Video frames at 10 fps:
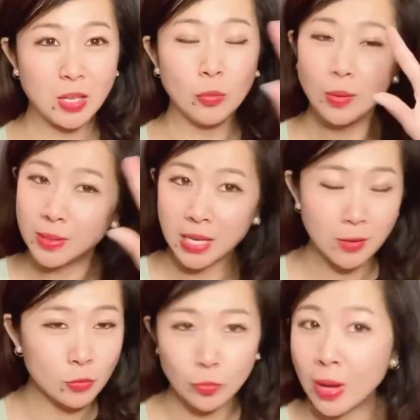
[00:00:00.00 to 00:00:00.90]
the website
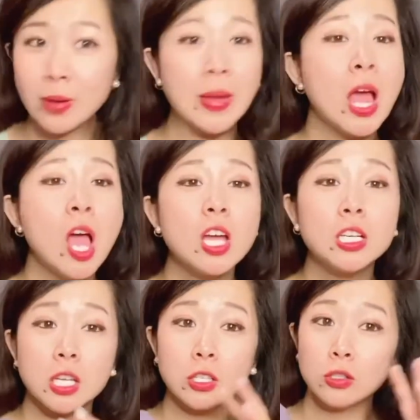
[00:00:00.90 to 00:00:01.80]
keep reminding me,
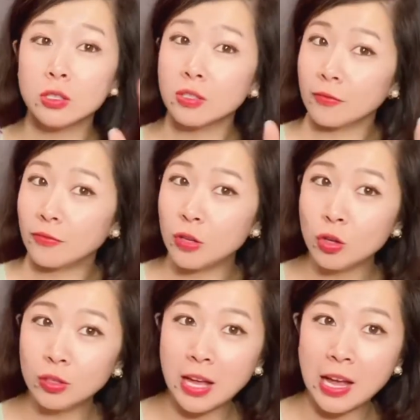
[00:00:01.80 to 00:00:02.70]
just a
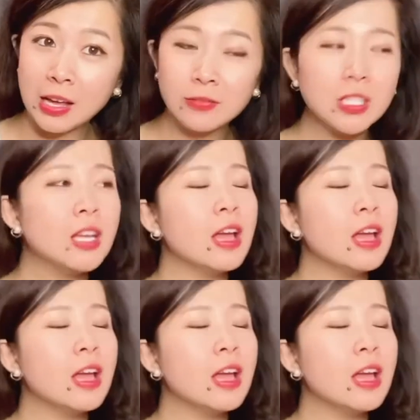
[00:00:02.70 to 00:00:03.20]
few left.